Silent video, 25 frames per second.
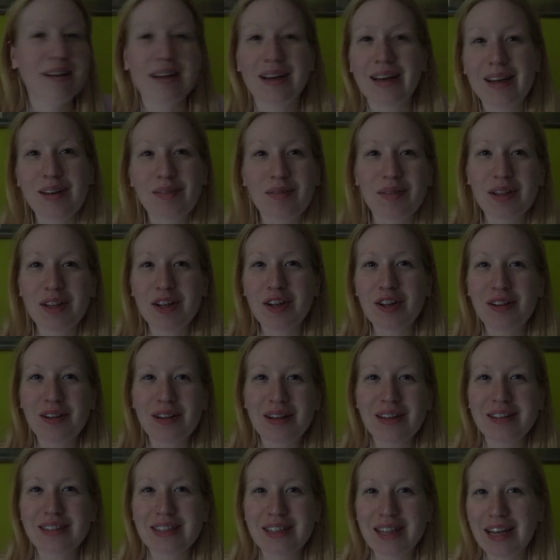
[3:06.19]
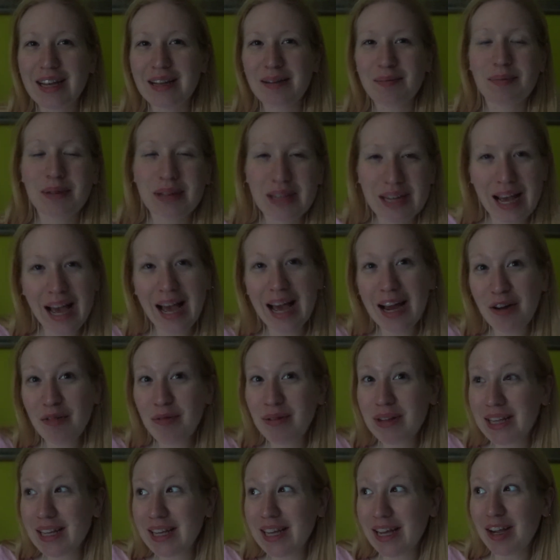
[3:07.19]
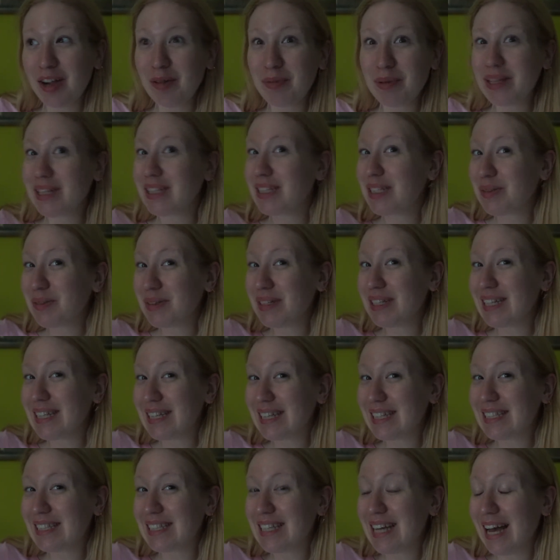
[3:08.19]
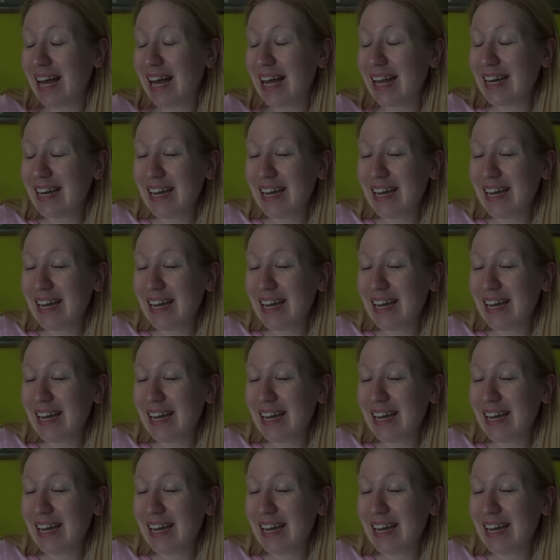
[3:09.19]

I have a little list, like, but I don't really care because I want to get this done.